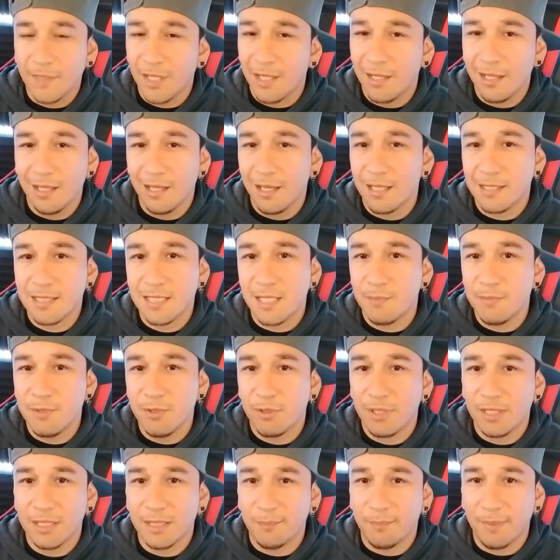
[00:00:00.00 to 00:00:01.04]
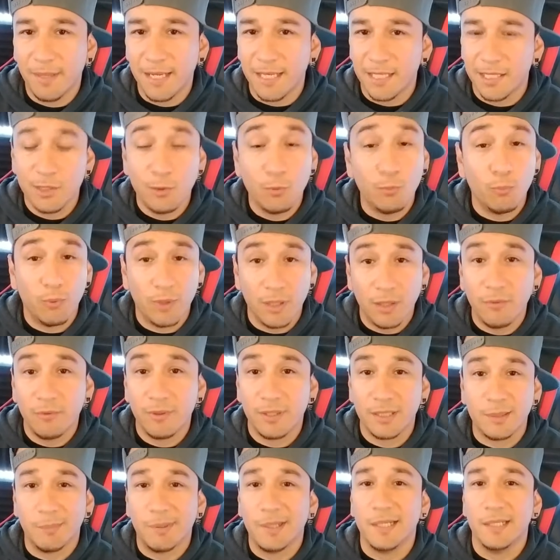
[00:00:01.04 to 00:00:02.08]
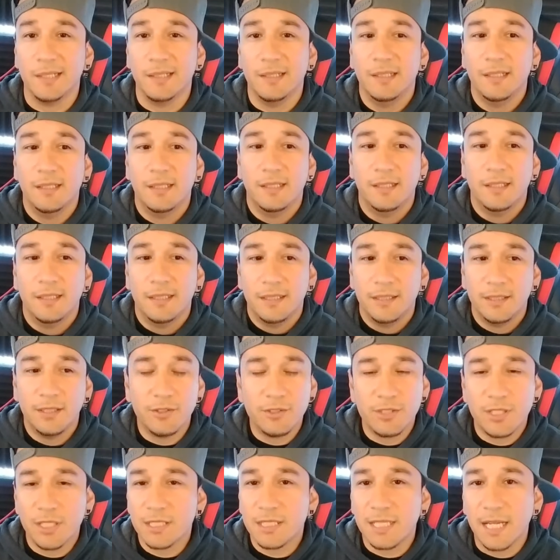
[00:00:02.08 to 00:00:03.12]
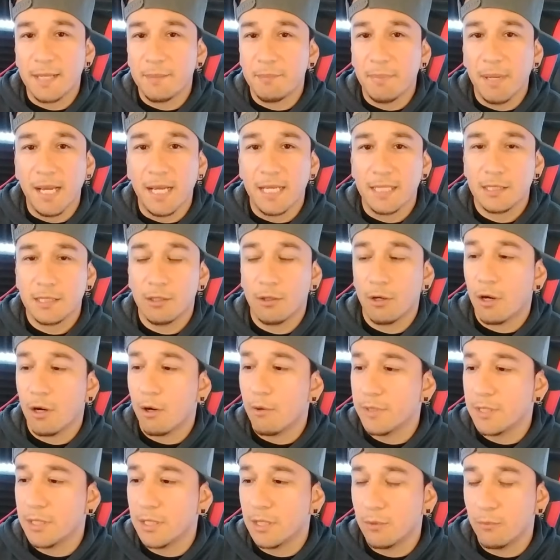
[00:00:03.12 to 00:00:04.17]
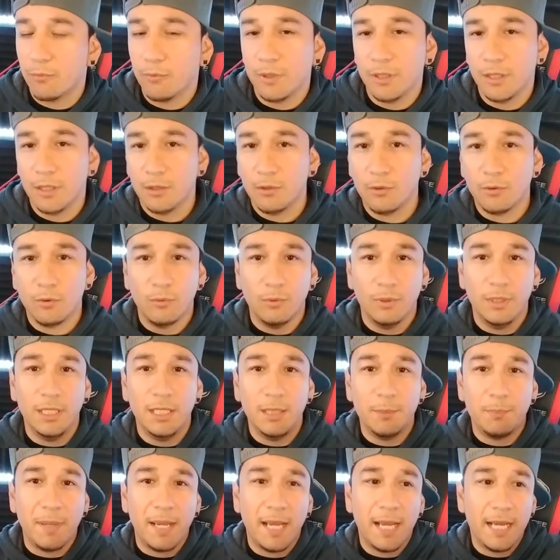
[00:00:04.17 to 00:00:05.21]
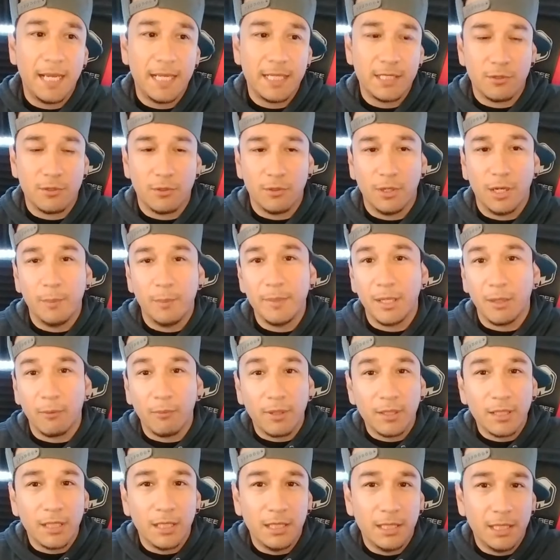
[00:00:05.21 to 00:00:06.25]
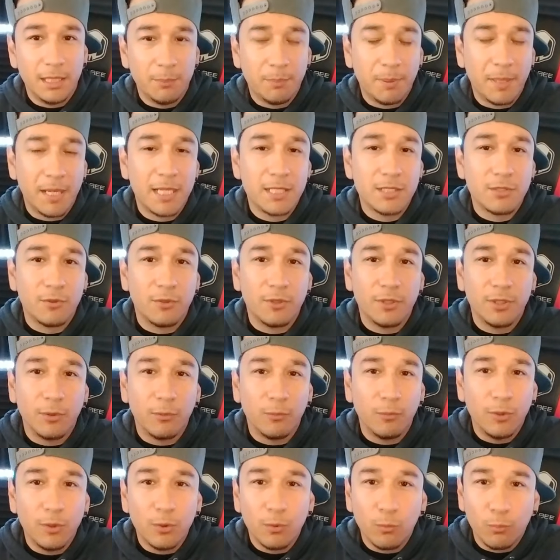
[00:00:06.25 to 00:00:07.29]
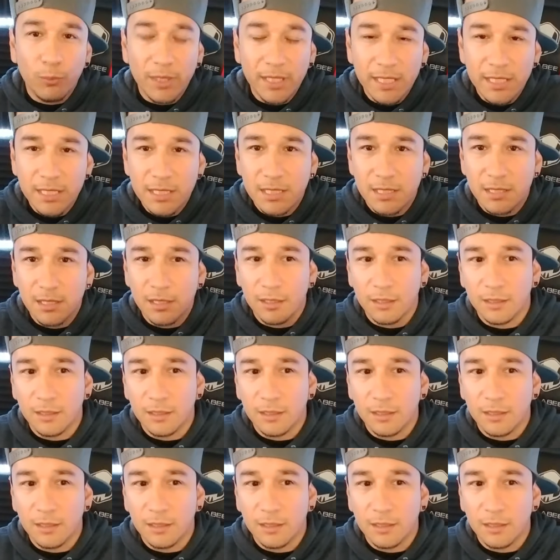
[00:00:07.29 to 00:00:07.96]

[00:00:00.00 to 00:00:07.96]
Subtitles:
a lot of times you'll get the bite. You will get the bite. They're just like bass. They're always in the little lily pads, or I mean around the lily pads, or in the little weeds,